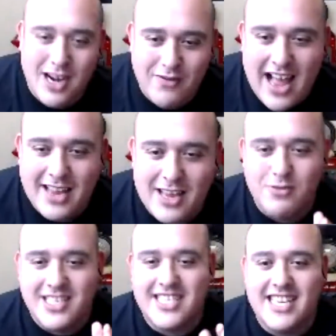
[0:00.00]
how
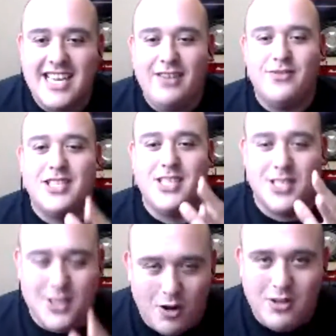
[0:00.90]
you received
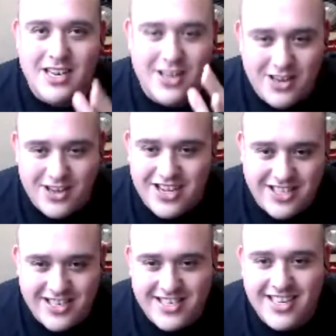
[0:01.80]
stolen
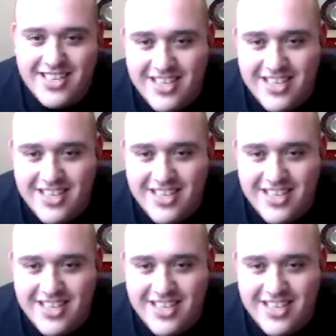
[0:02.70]
goods.